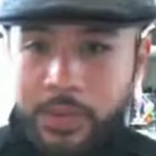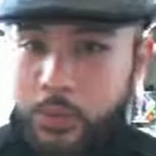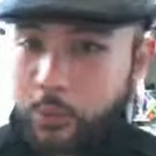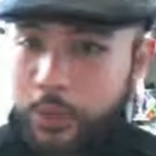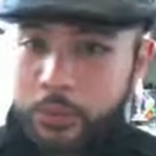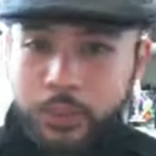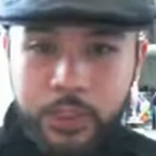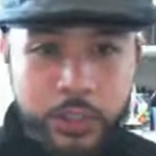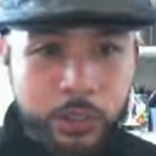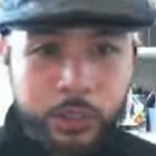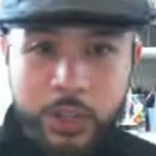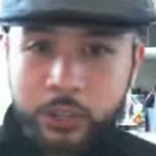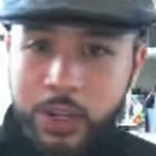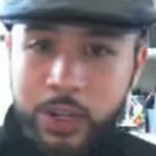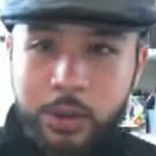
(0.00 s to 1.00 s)
of it, we've
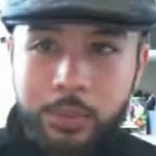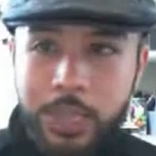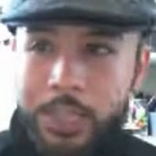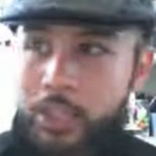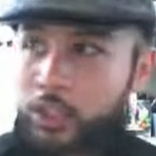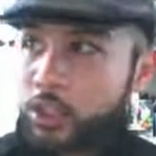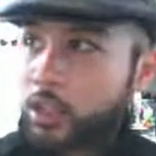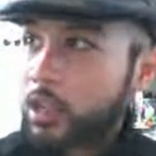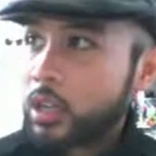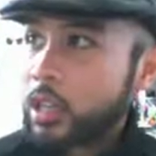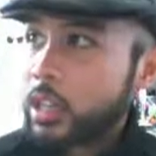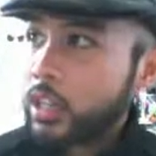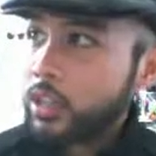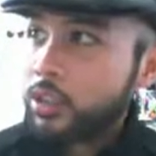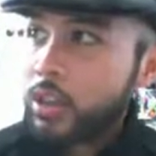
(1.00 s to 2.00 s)
simply recommended, look,
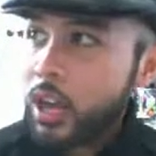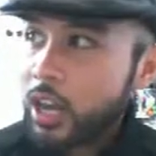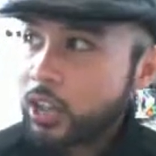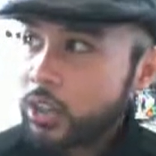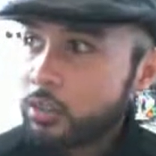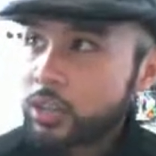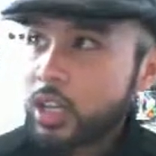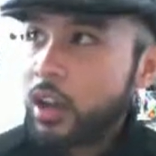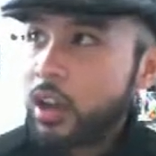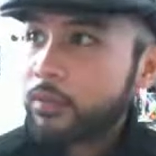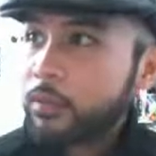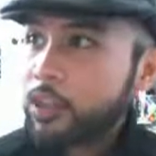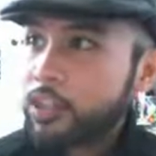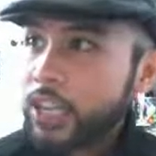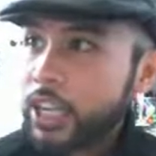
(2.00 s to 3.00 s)
you got to use a
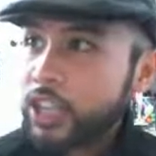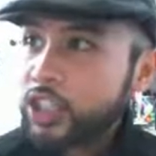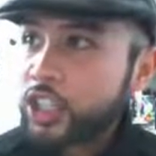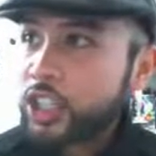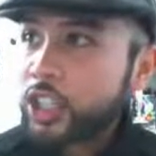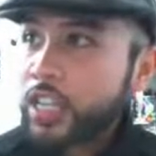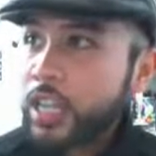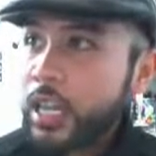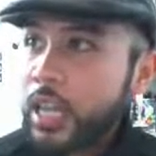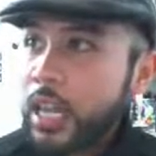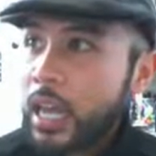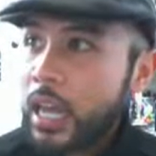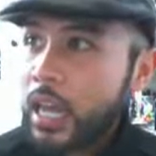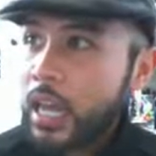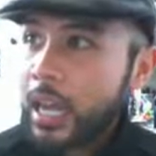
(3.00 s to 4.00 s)
conversation,
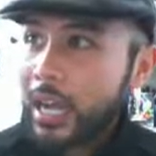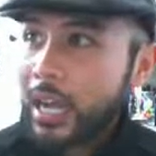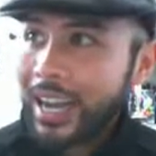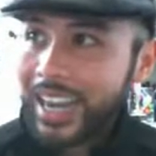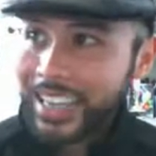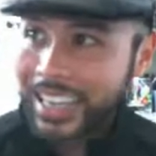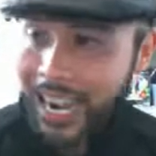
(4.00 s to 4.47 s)
a